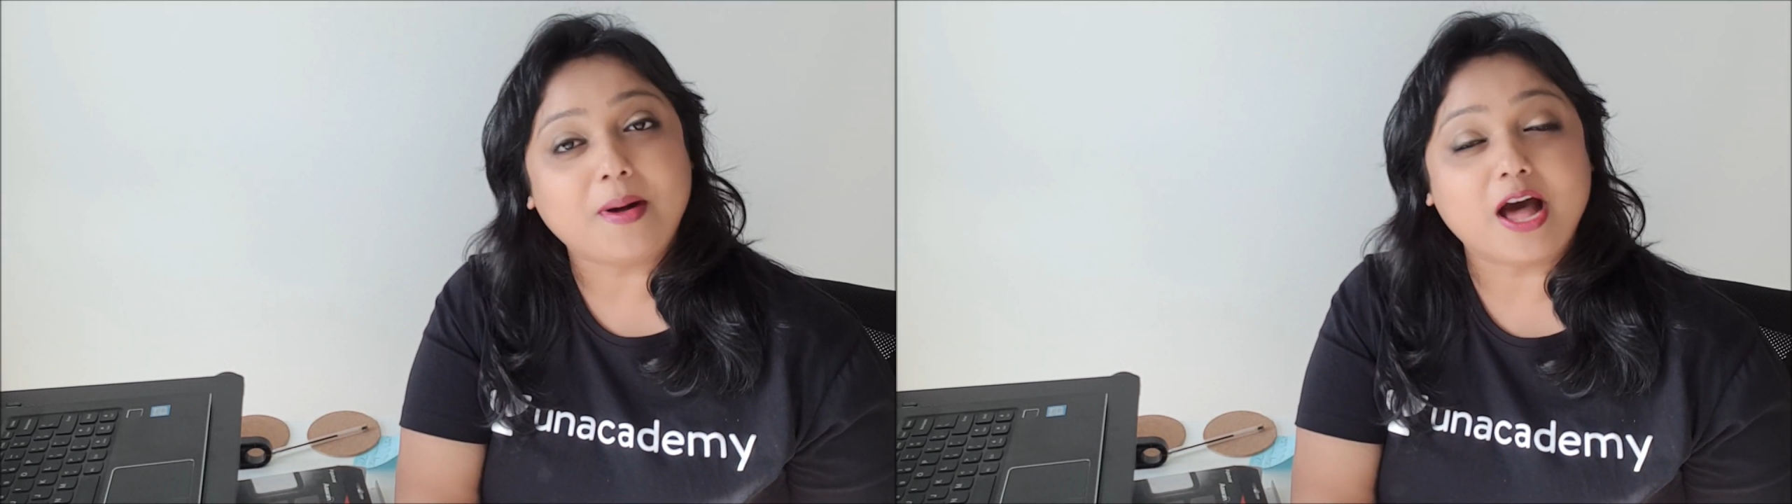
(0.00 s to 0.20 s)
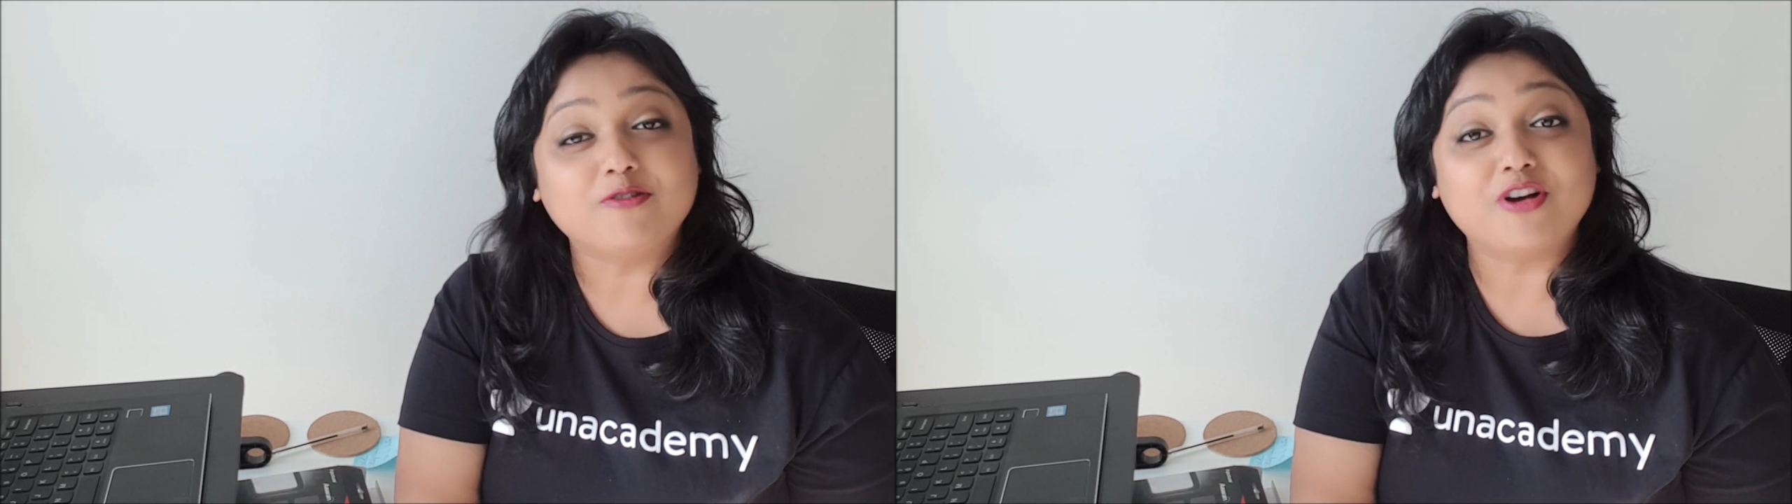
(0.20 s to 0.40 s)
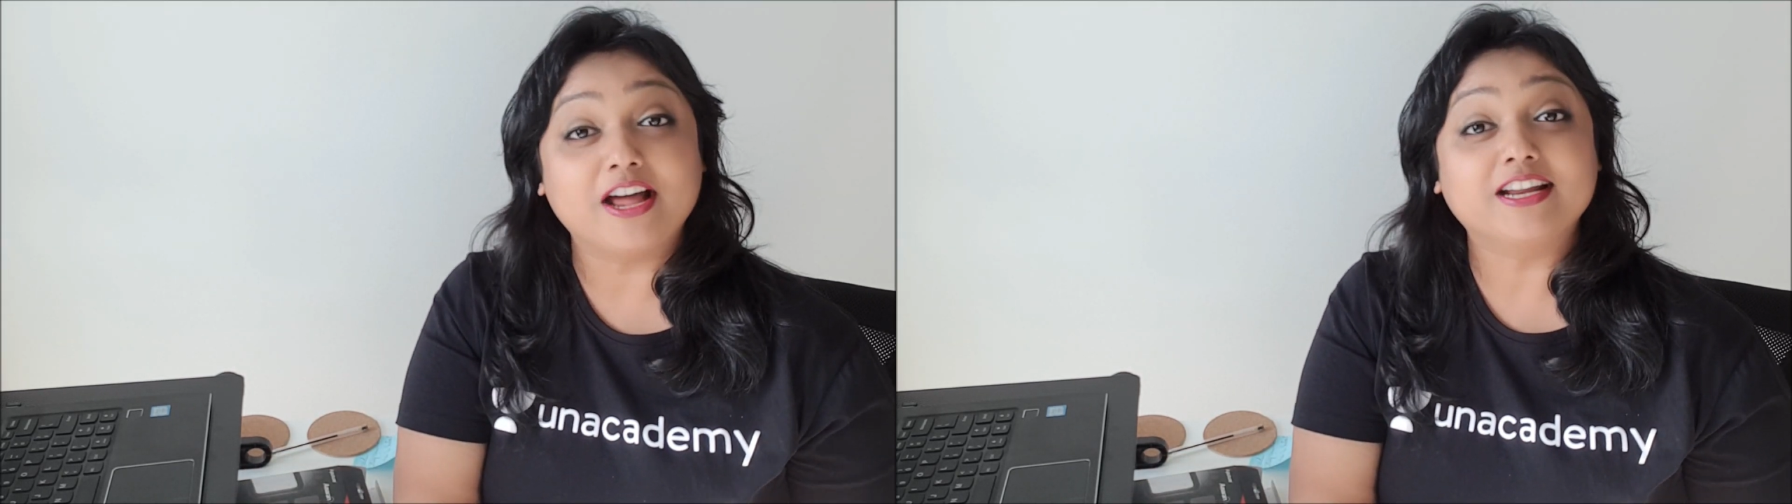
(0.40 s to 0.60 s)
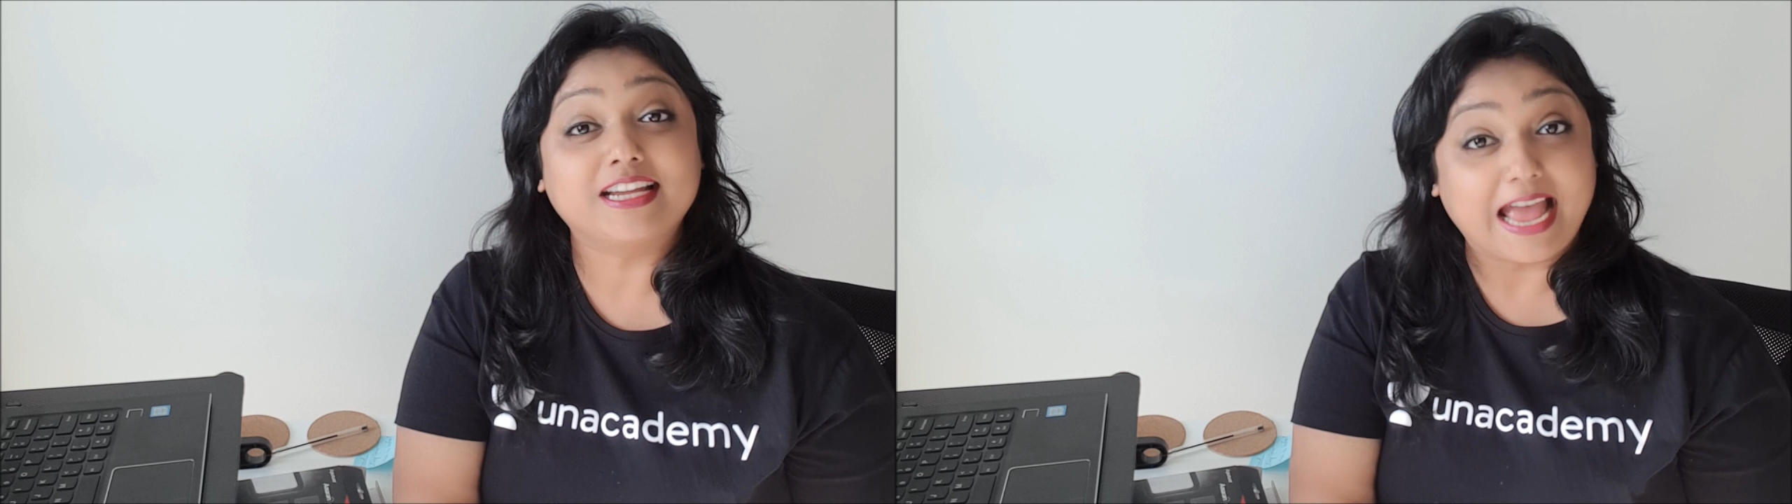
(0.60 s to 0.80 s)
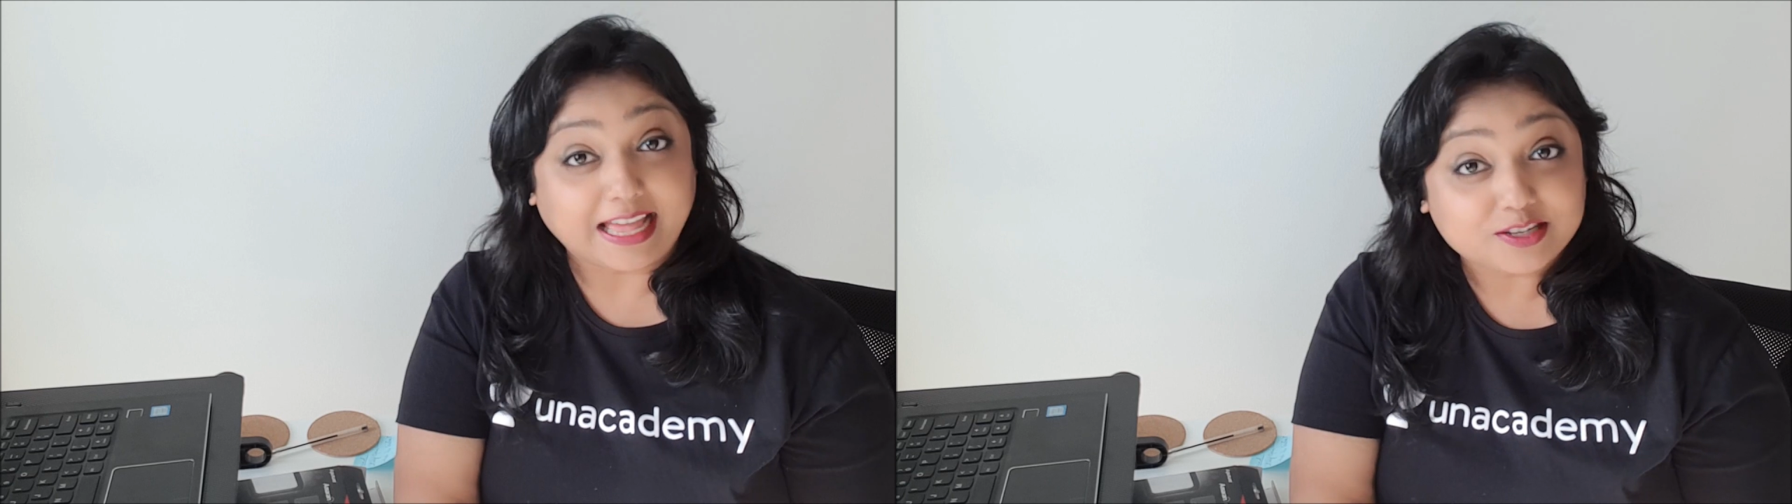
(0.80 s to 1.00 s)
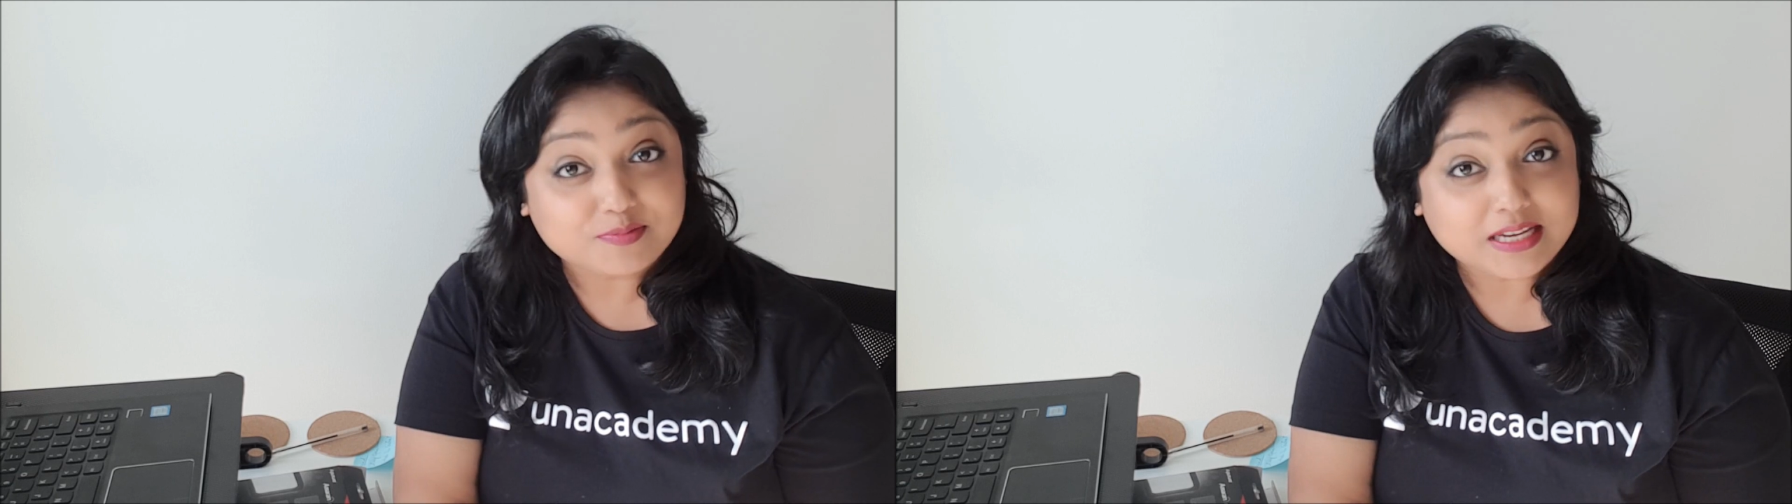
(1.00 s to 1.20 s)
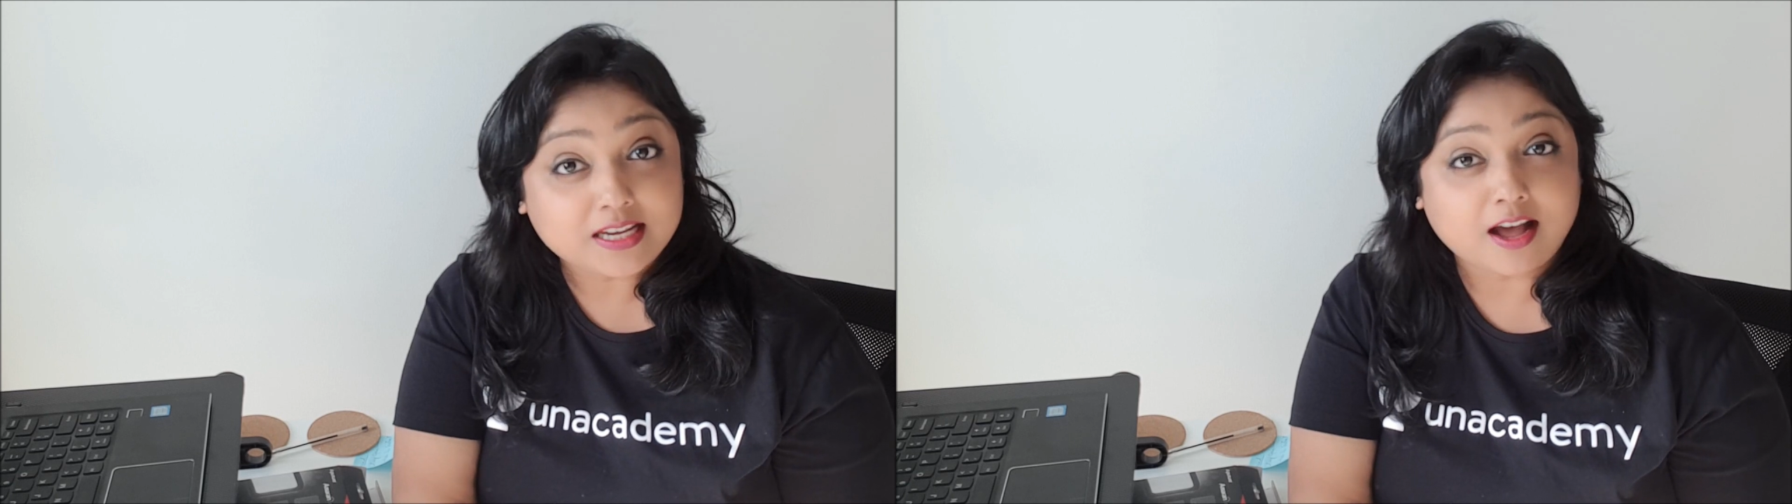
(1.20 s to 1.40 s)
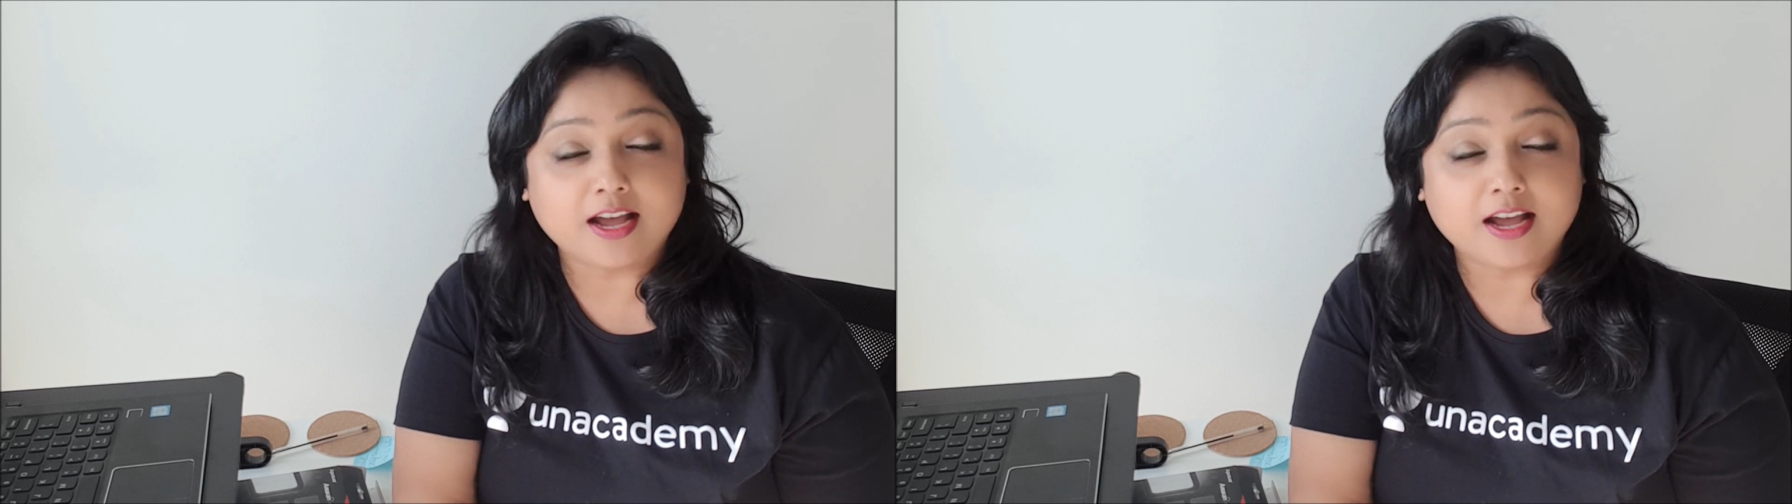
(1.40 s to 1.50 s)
part of Unacademy.